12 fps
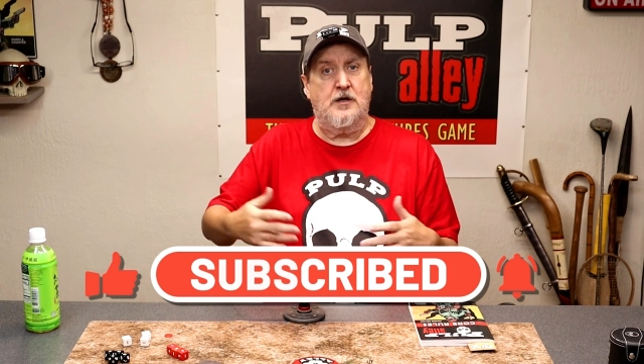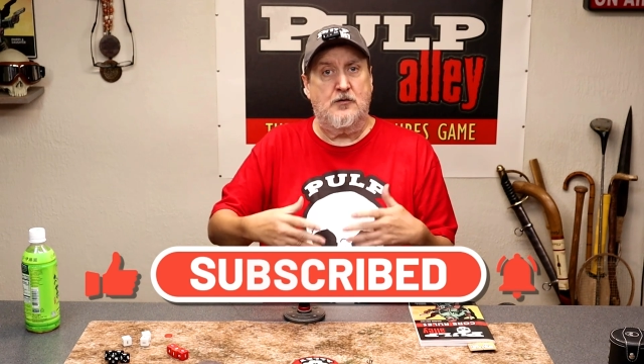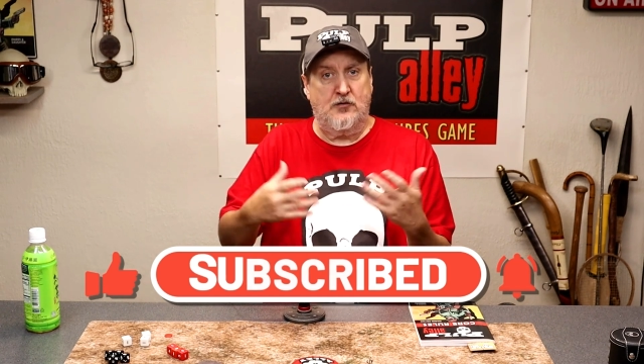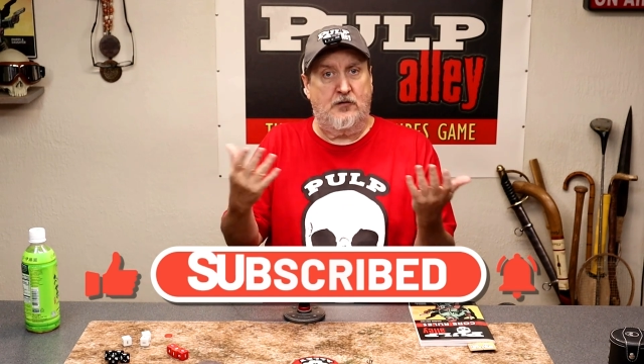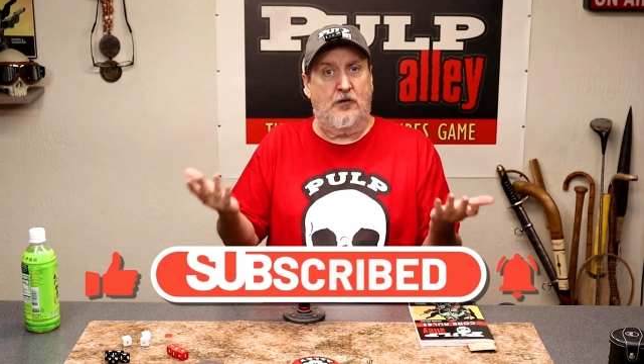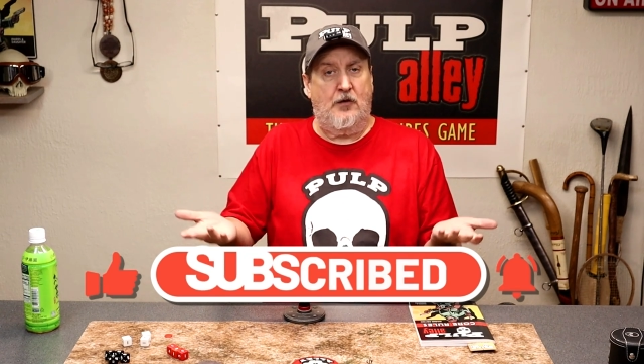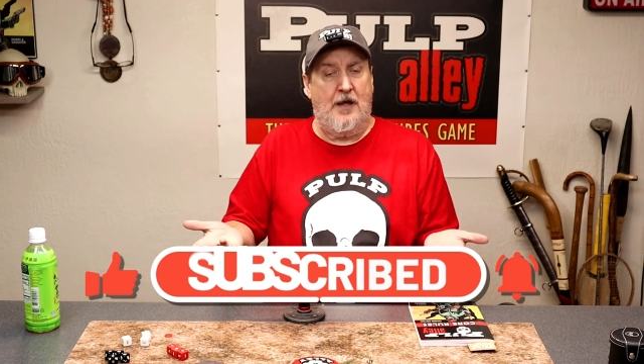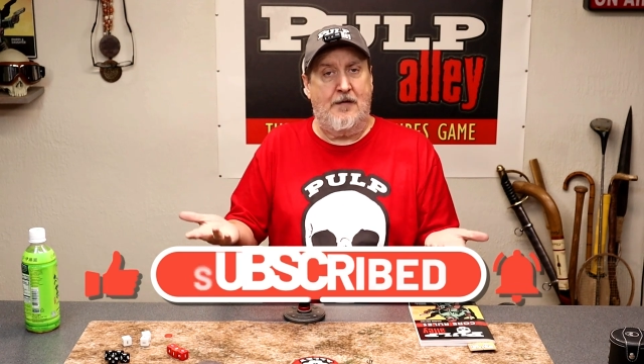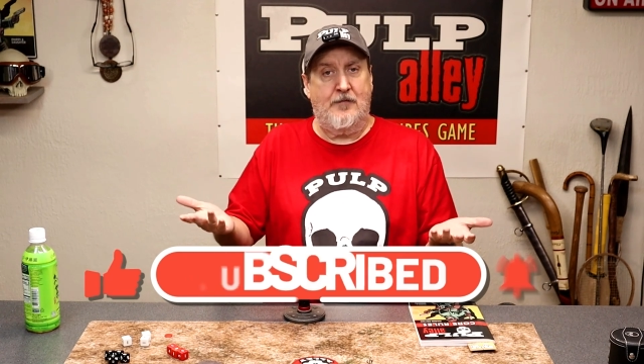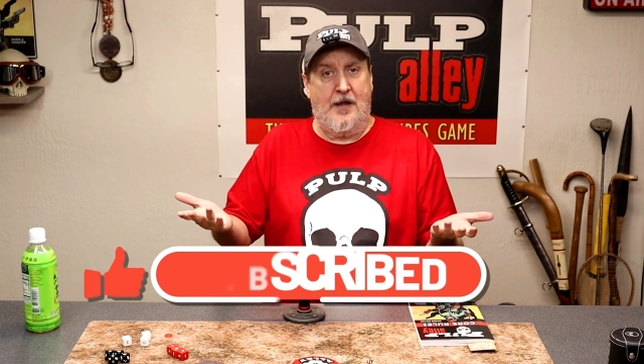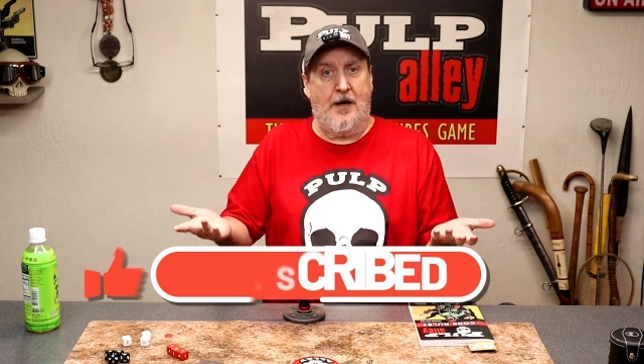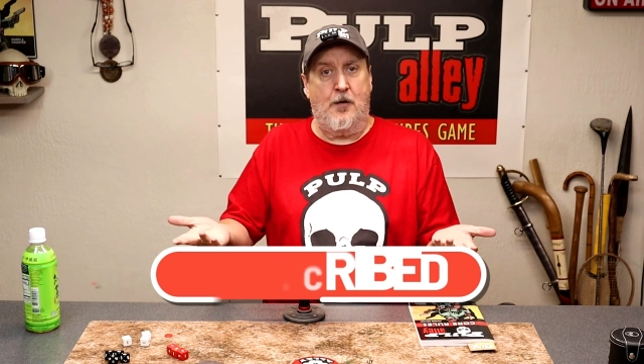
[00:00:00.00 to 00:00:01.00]
You still
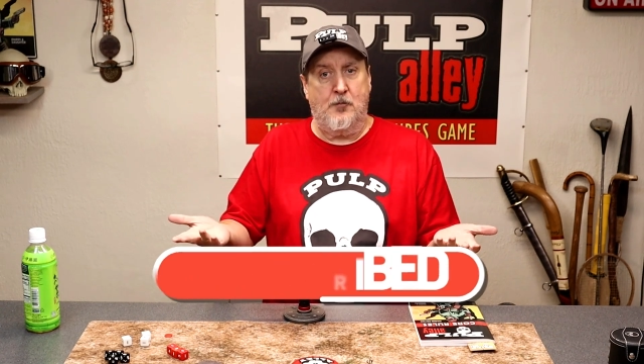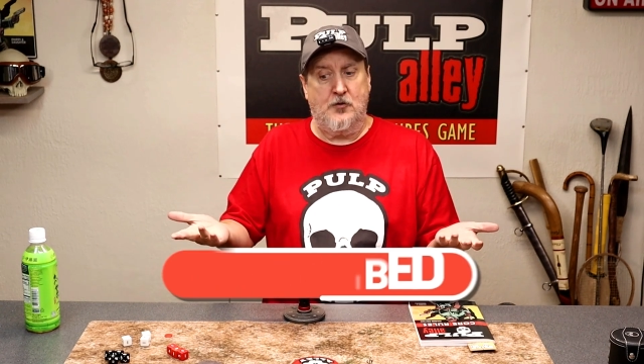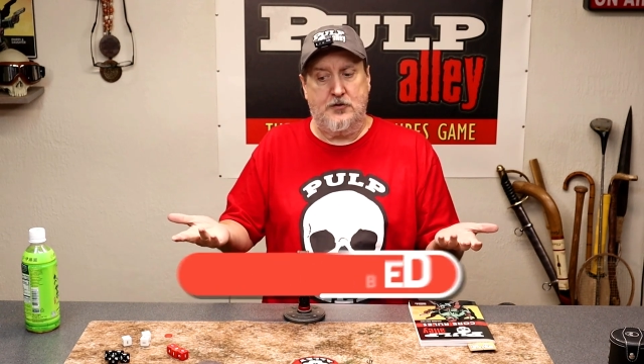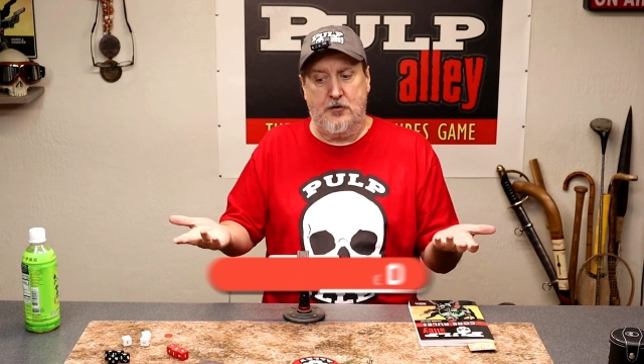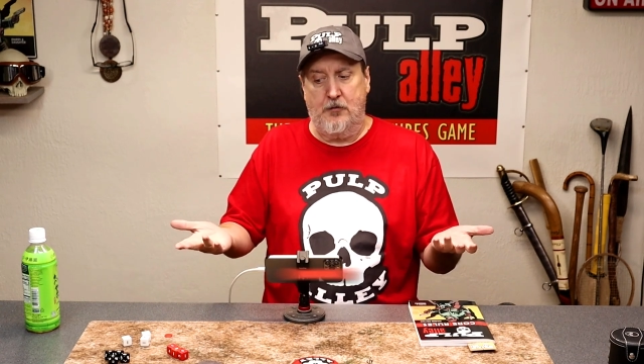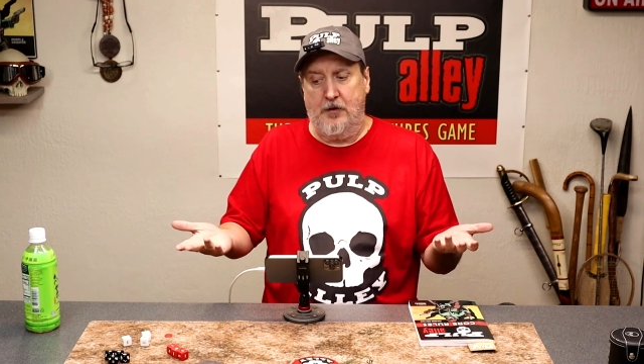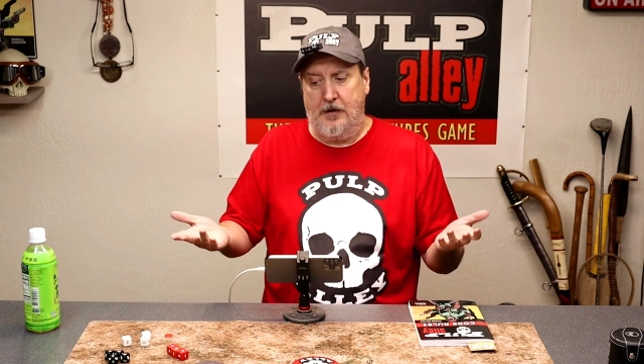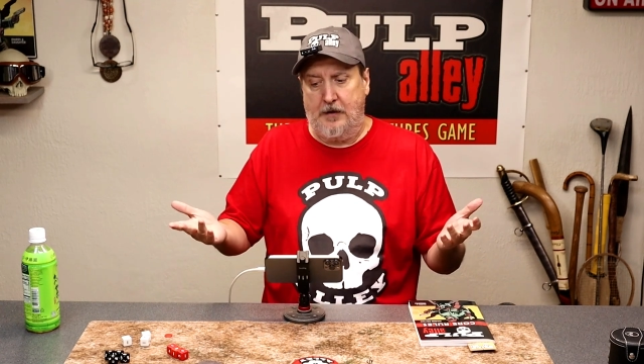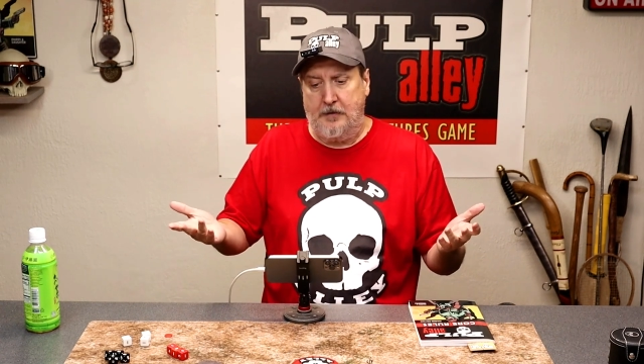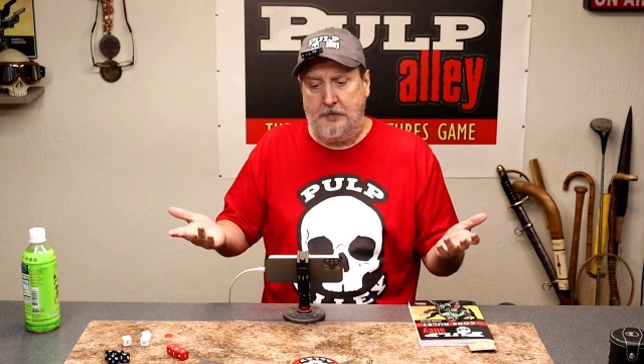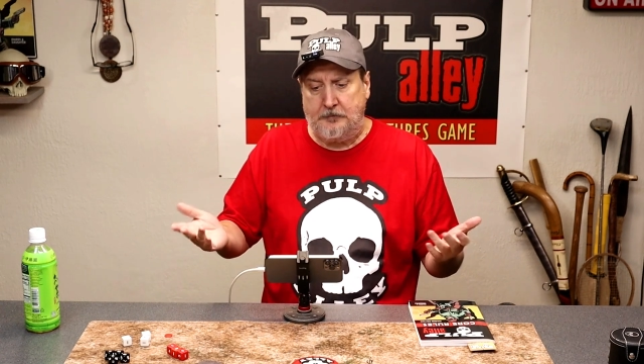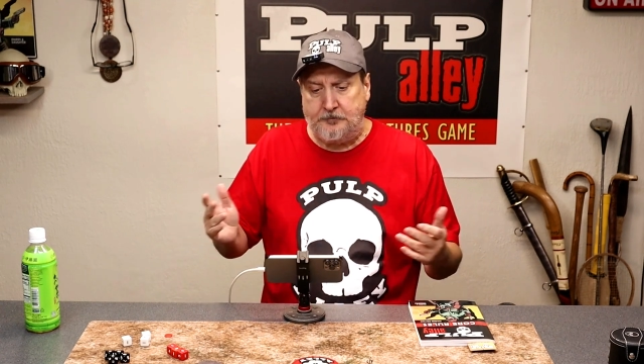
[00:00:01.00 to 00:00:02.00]
have that opportunity.